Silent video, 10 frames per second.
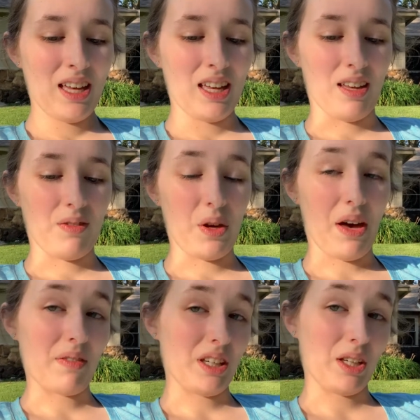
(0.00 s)
If you have
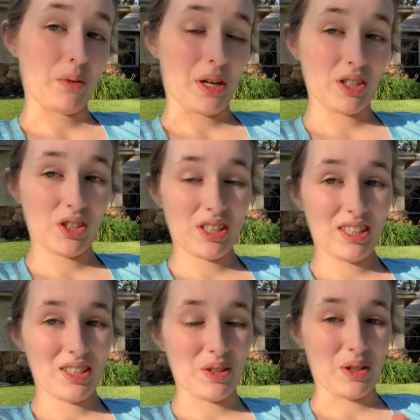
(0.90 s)
any
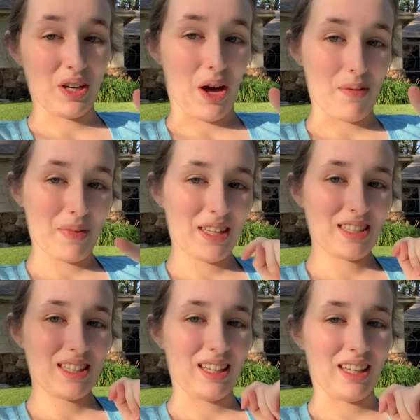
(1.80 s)
questions, you can comment
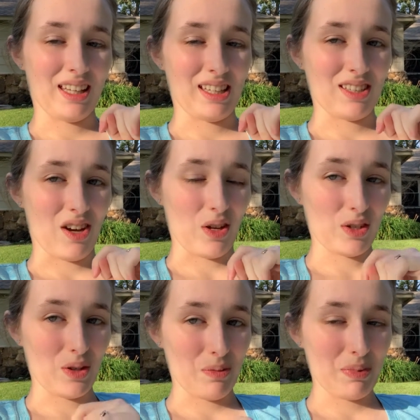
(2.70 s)
and
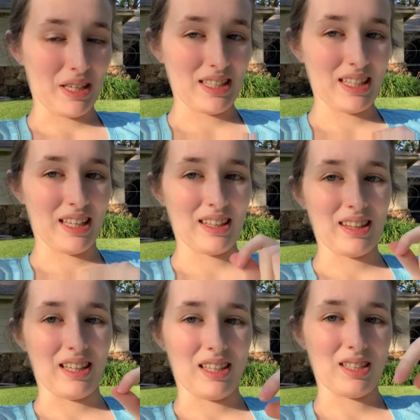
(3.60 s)
also please hit
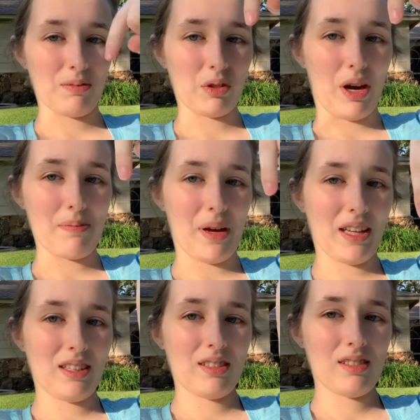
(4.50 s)
the subscribe
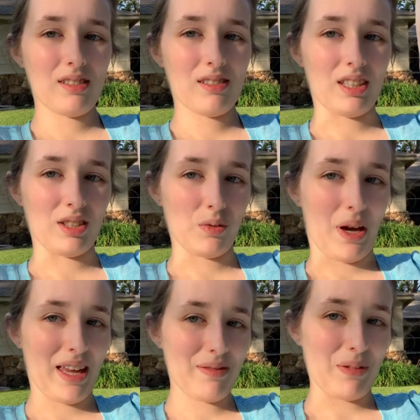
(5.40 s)
button. It's
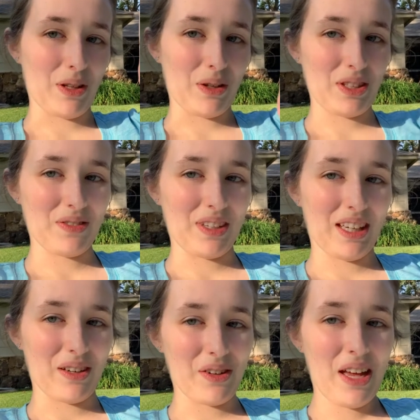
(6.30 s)
red below this
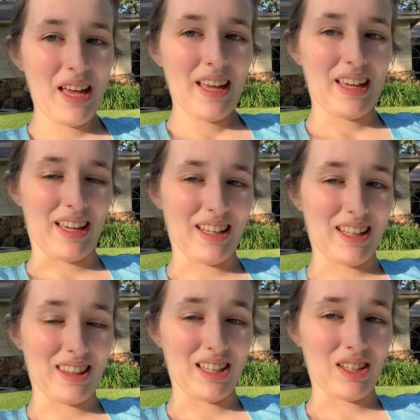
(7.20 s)
video and
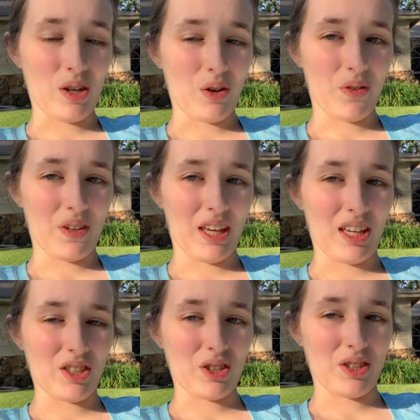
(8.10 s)
hit the
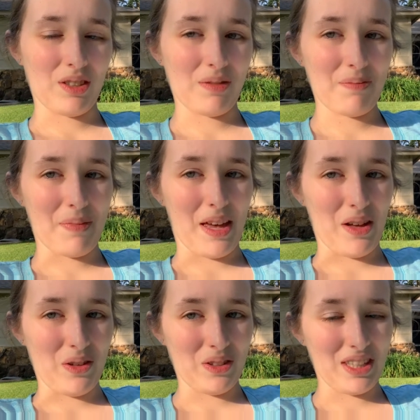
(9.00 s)
notification
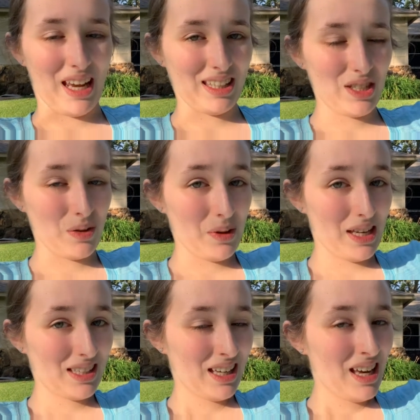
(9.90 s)
bell next to it
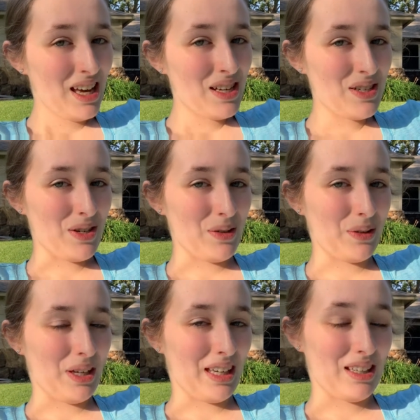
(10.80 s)
to
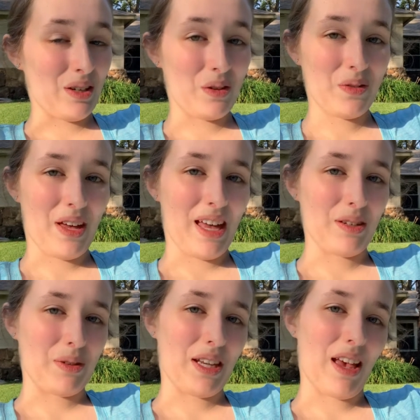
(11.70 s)
get notified
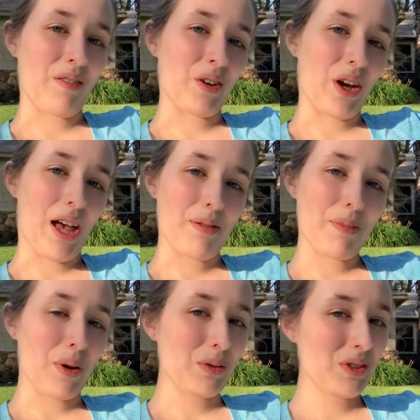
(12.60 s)
whenever I
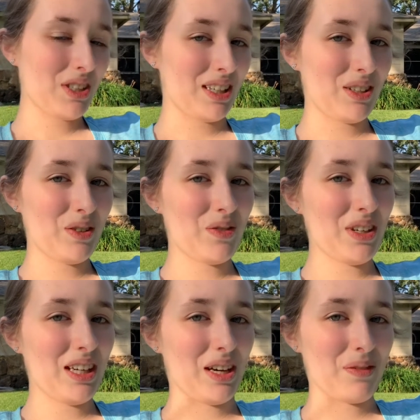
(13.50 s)
post a new
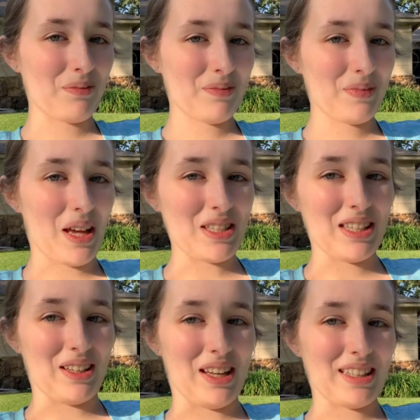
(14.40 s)
video. see
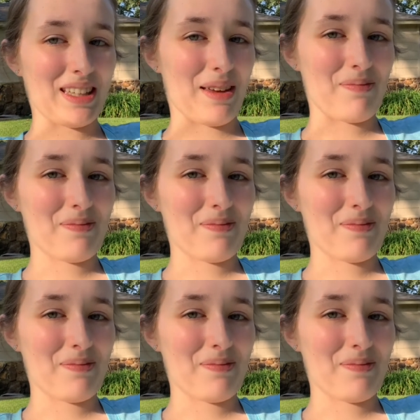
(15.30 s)
y'all next time.